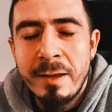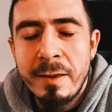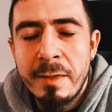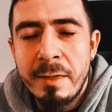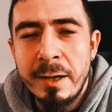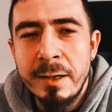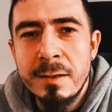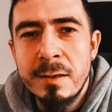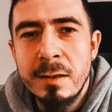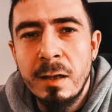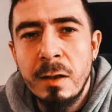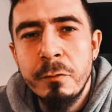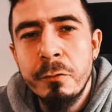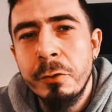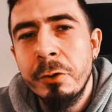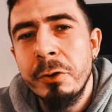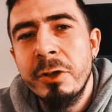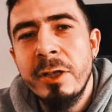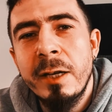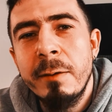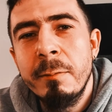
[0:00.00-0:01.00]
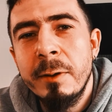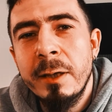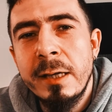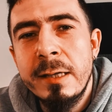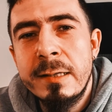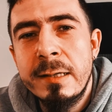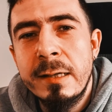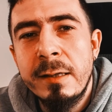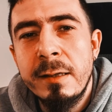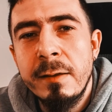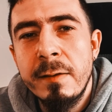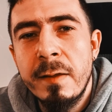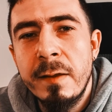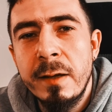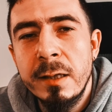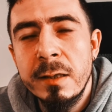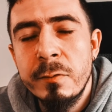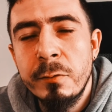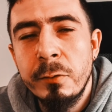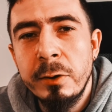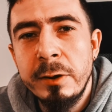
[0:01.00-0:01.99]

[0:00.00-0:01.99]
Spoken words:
Thanks a lot for your time, guys, and thanks for